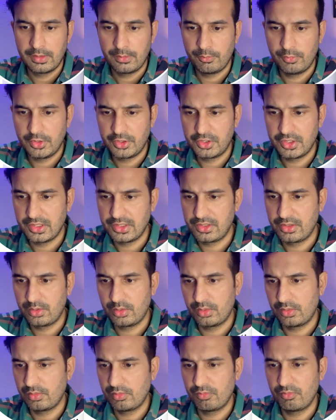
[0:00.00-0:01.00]
which is, you
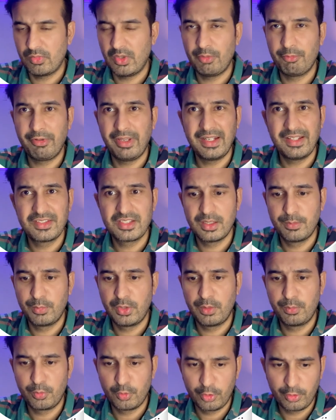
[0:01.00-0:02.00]
know, a very
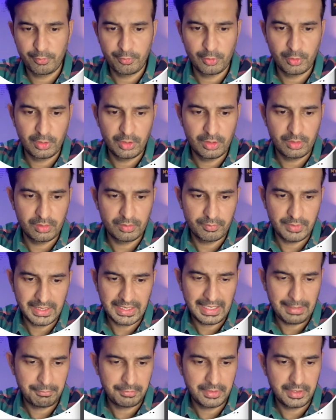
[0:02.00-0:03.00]
simple portfolio that
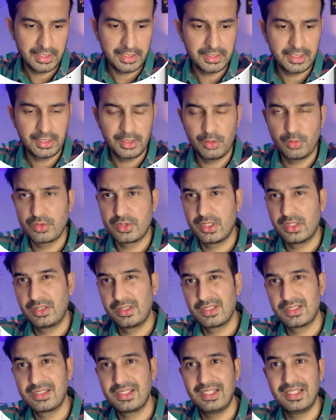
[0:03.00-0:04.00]
I've created using
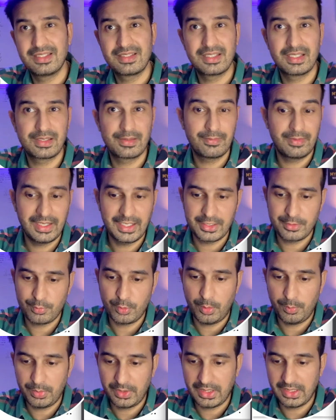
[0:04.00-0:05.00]
the CSS Flex
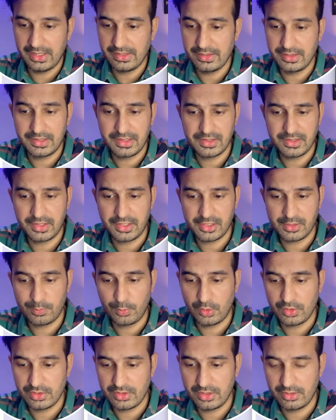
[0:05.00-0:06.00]
property that is a
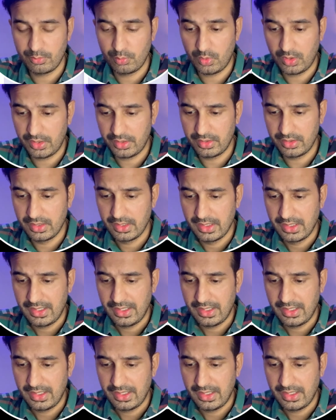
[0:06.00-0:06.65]
responsive one.